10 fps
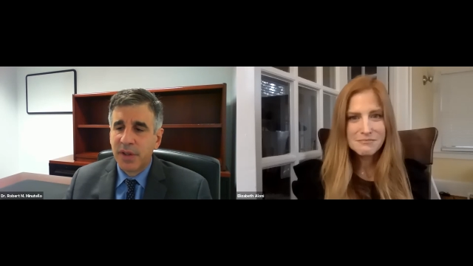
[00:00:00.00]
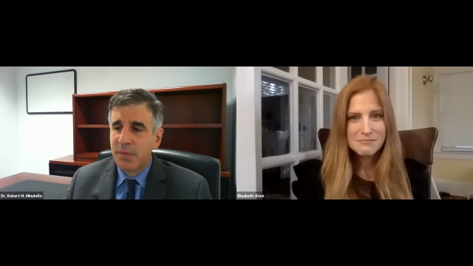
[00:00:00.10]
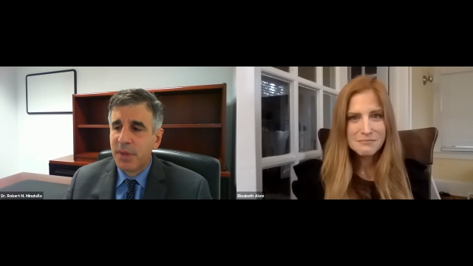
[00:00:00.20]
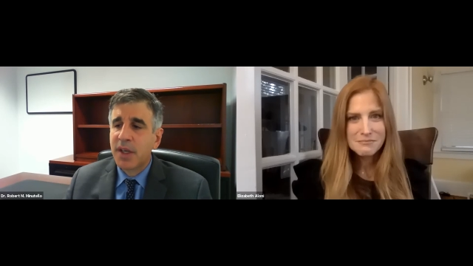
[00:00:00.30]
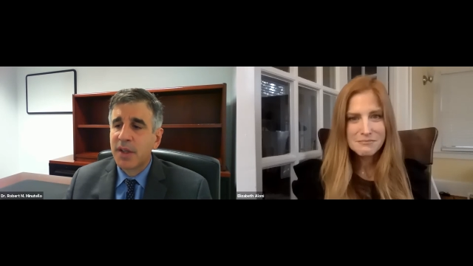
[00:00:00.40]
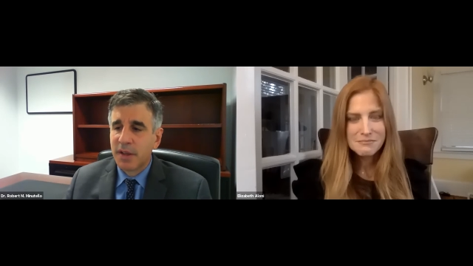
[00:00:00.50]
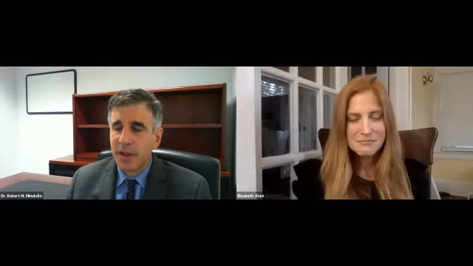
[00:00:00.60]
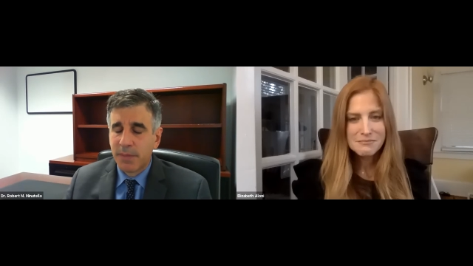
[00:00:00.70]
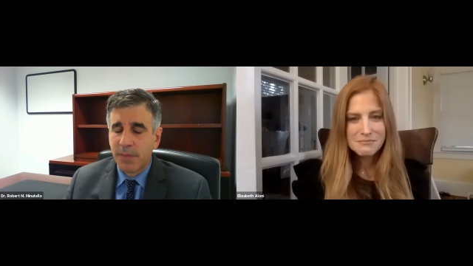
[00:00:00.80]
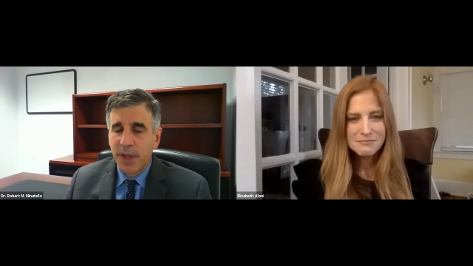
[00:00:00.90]
Speaker 1: literally
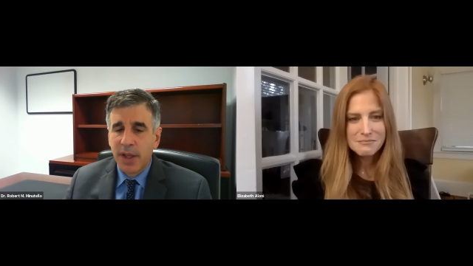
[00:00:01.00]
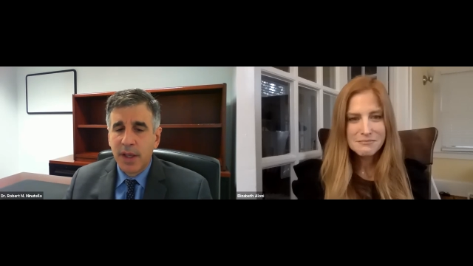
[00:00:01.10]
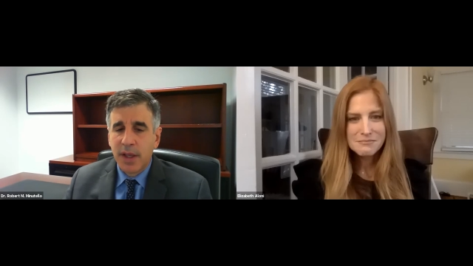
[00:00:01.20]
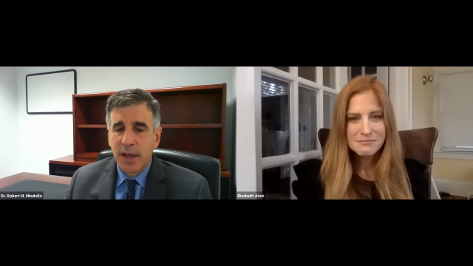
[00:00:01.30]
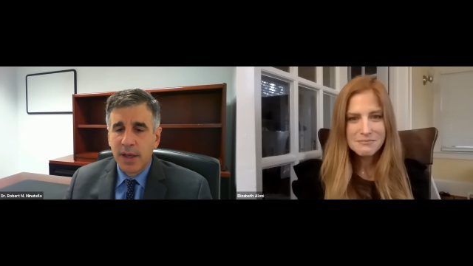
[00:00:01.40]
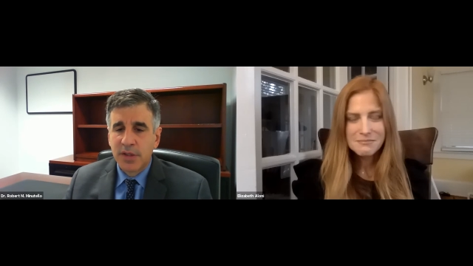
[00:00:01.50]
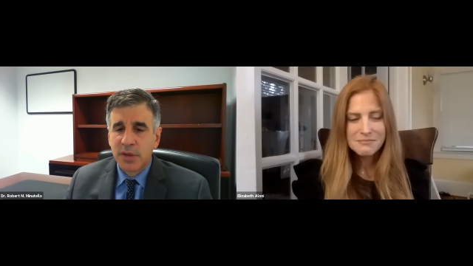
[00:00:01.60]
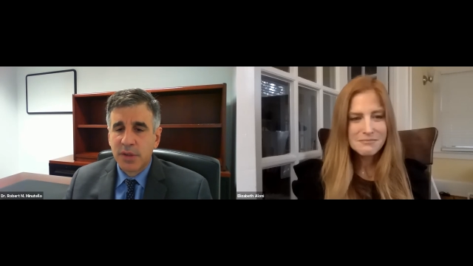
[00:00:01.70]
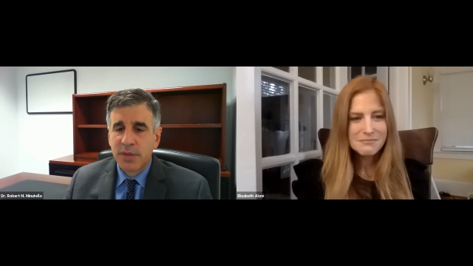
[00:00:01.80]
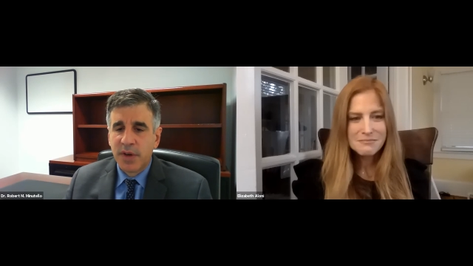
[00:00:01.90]
immediately.
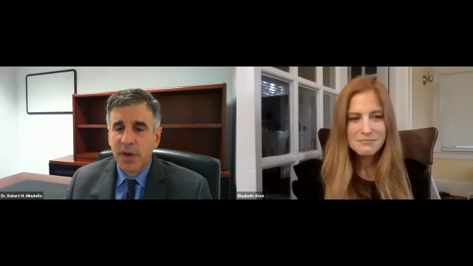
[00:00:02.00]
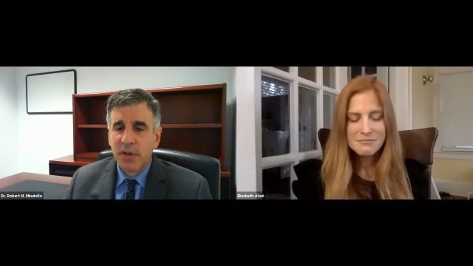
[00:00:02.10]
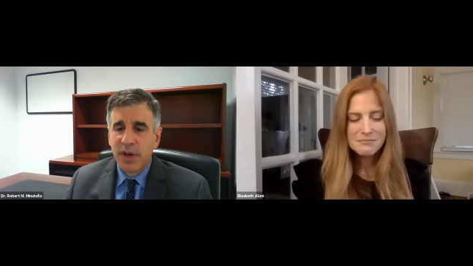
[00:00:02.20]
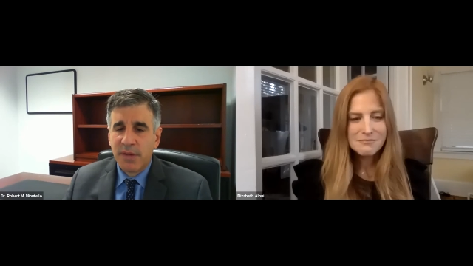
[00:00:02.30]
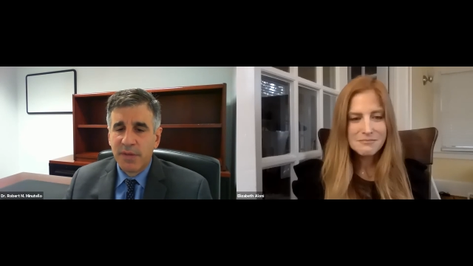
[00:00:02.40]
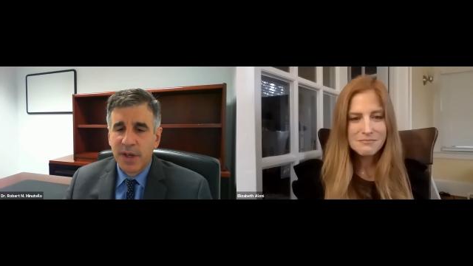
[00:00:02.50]
So it's very